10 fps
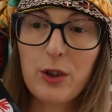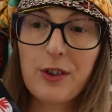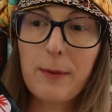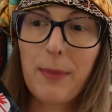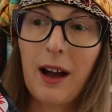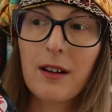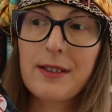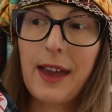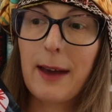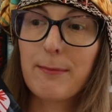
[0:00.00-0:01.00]
which is
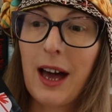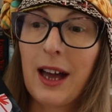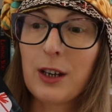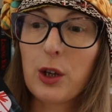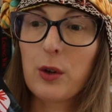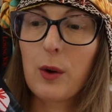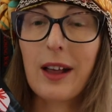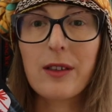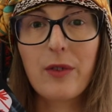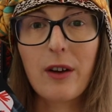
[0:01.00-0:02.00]
about a man who
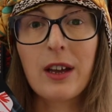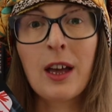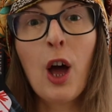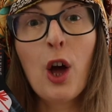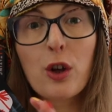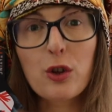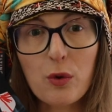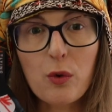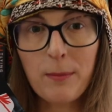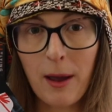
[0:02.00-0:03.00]
has a very
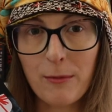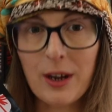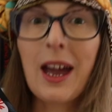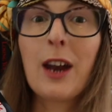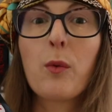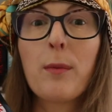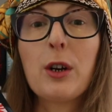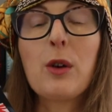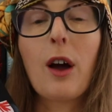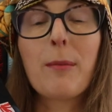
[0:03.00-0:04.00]
short memory and a
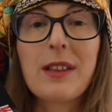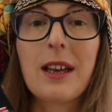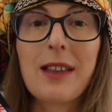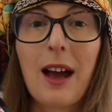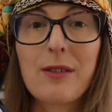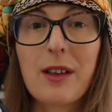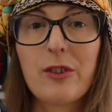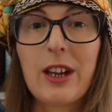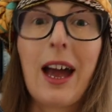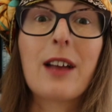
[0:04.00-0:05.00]
woman who comes to his house
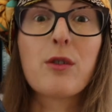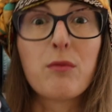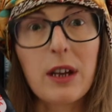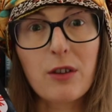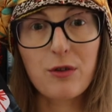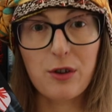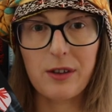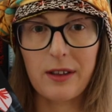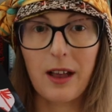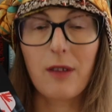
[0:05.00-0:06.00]
every day has to
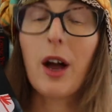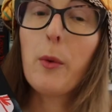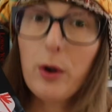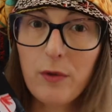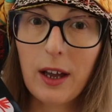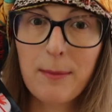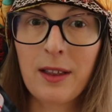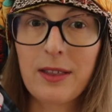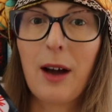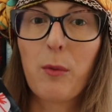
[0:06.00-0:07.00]
reintroduce herself. I would
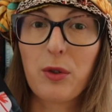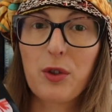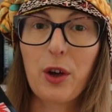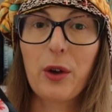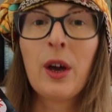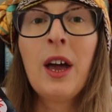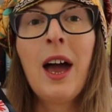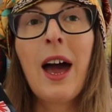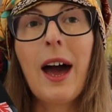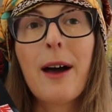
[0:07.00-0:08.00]
recommend that one too.
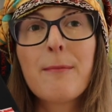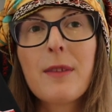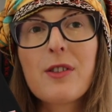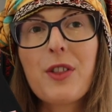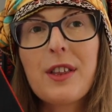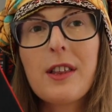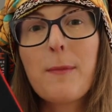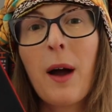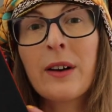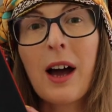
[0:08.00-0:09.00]
So this is
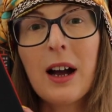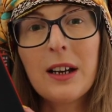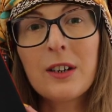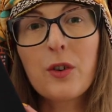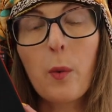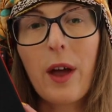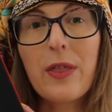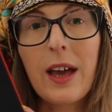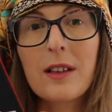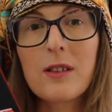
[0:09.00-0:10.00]
about an island where
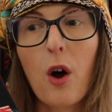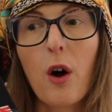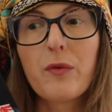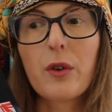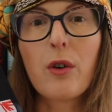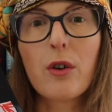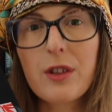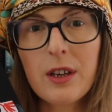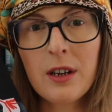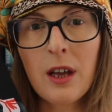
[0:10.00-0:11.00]
things are
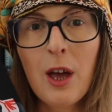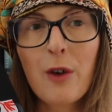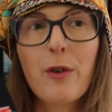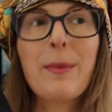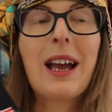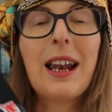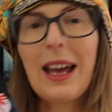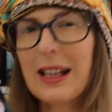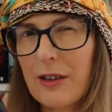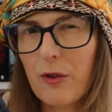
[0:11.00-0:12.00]
forgotten from a
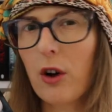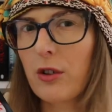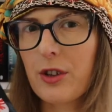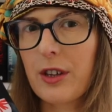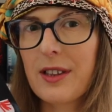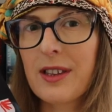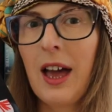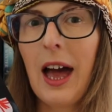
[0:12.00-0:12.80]
collective conscious,